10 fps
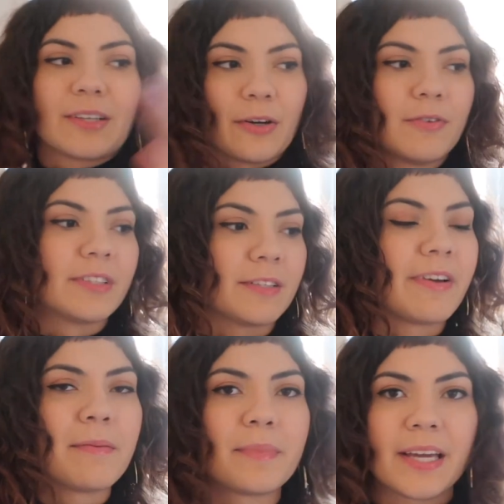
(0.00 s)
go visit
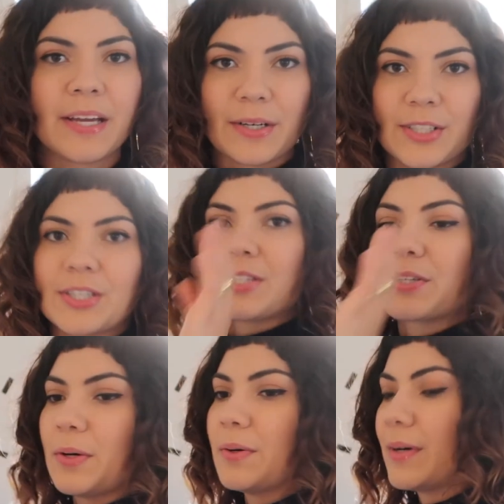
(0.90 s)
family or
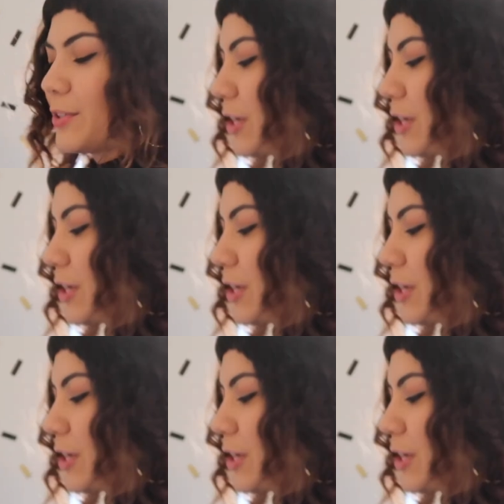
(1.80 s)
just go on